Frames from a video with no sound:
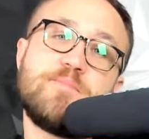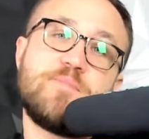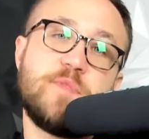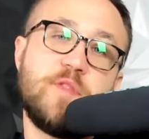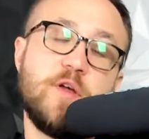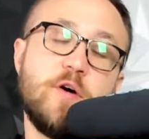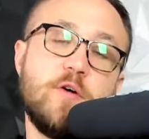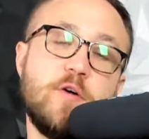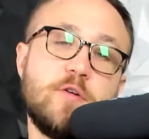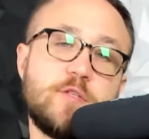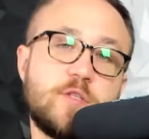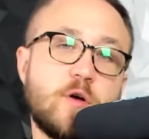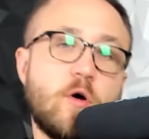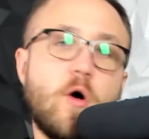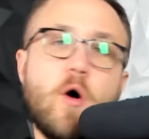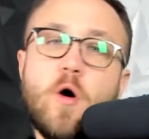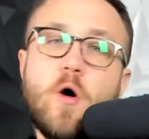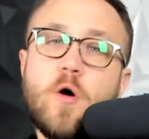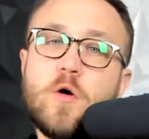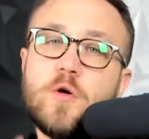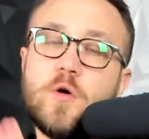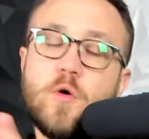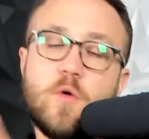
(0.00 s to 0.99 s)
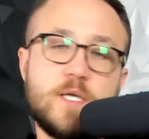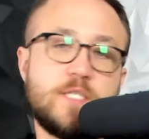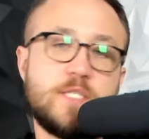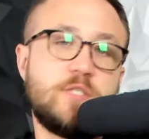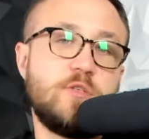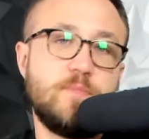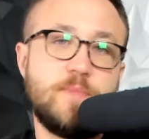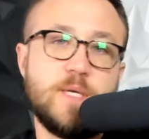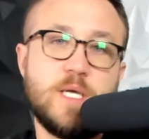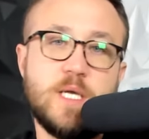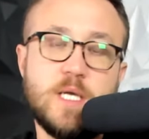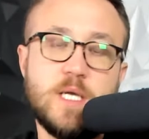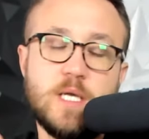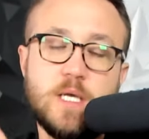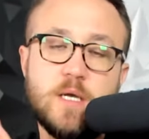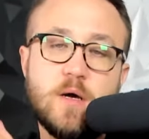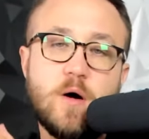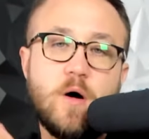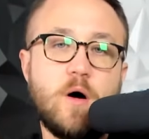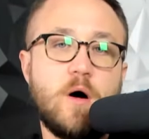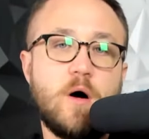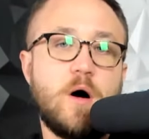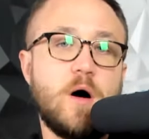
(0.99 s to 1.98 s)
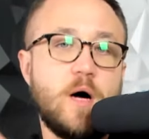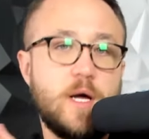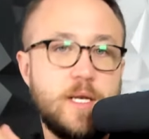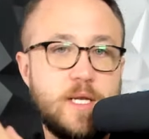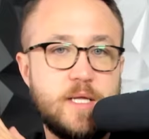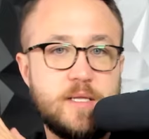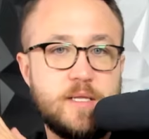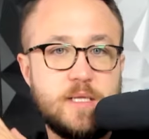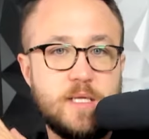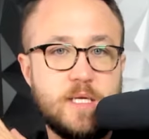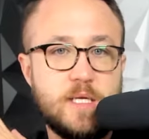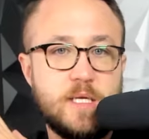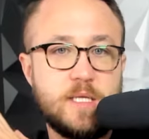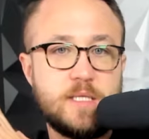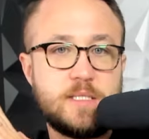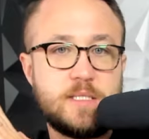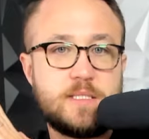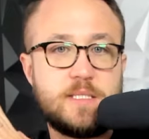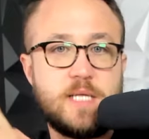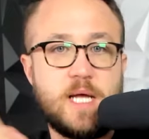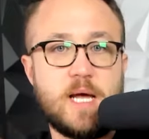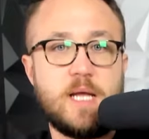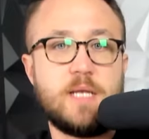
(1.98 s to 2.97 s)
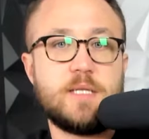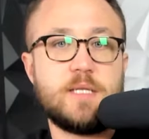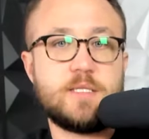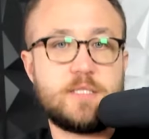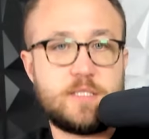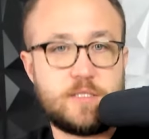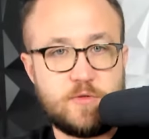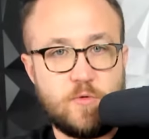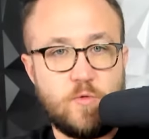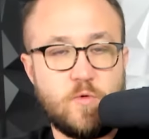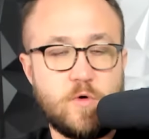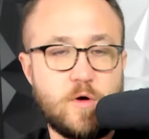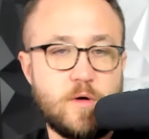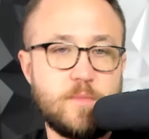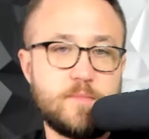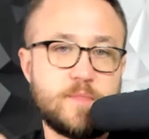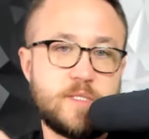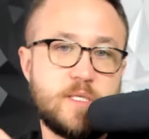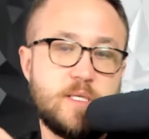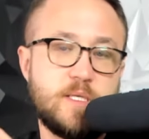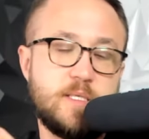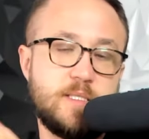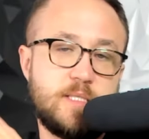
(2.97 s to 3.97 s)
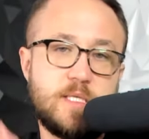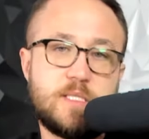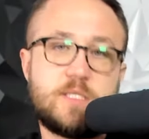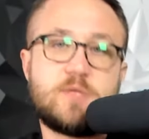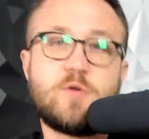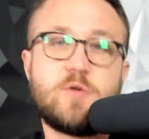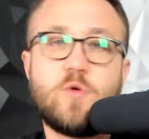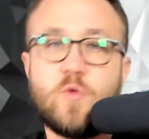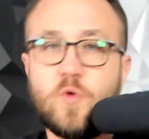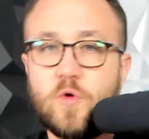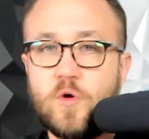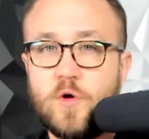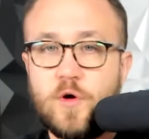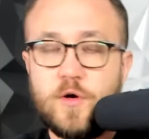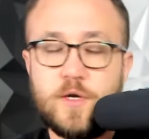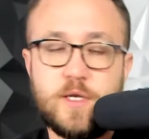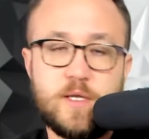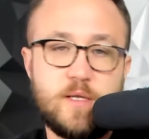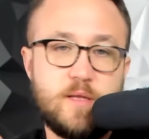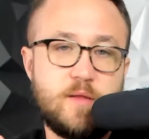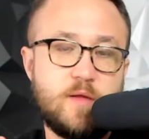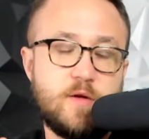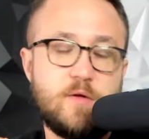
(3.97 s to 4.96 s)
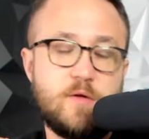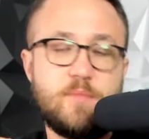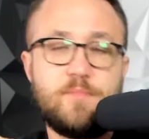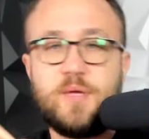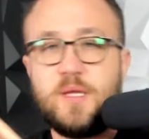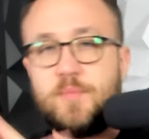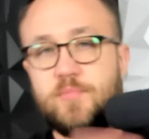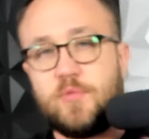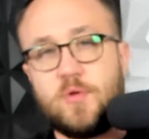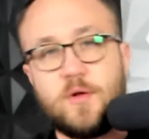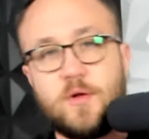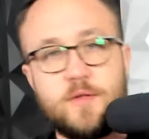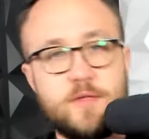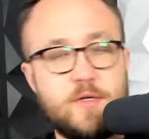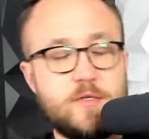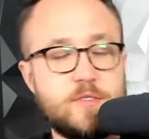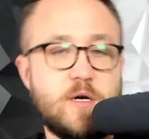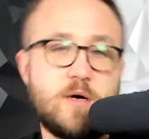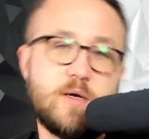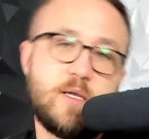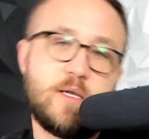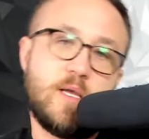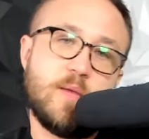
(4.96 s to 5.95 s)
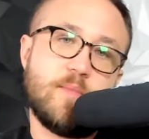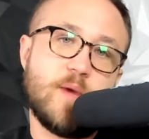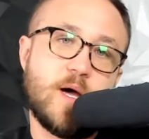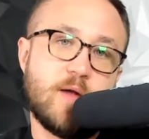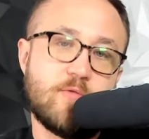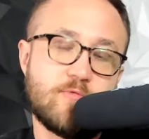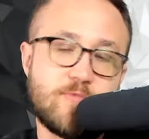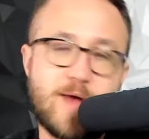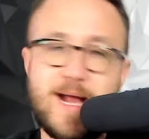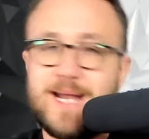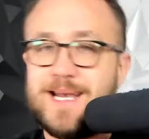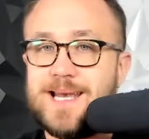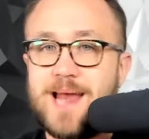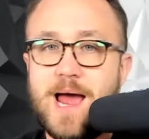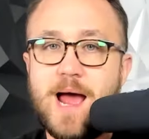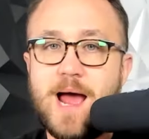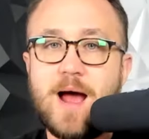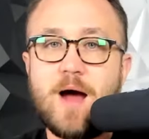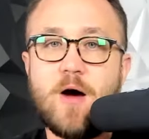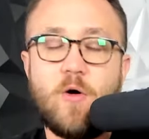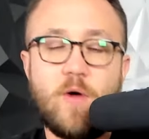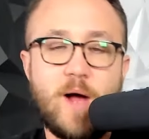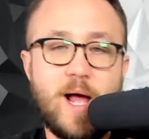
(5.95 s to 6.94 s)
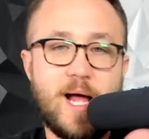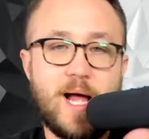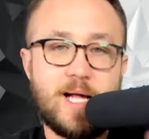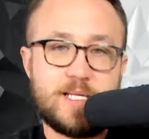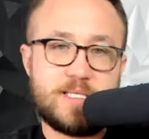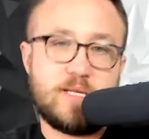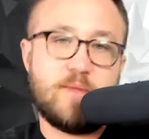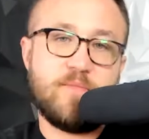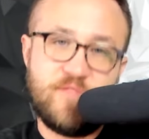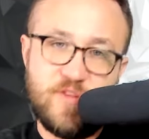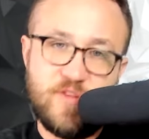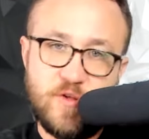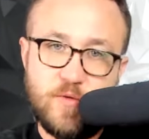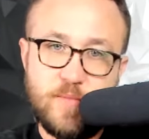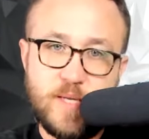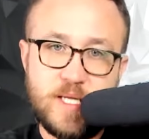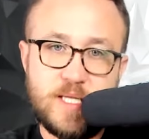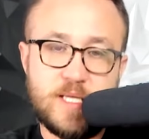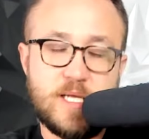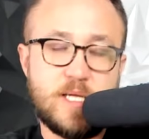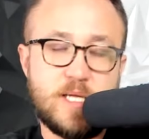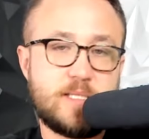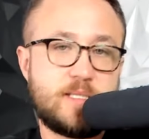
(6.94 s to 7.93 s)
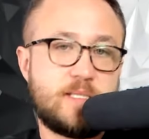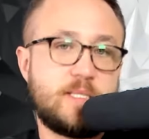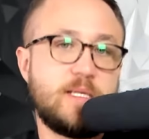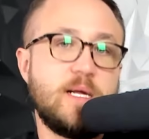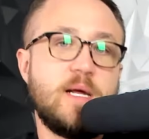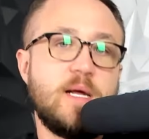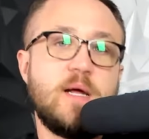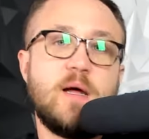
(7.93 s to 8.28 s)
Those are all going to be on the Sandstorm's Discord. There are people on there talking about it right now as I'm filming this.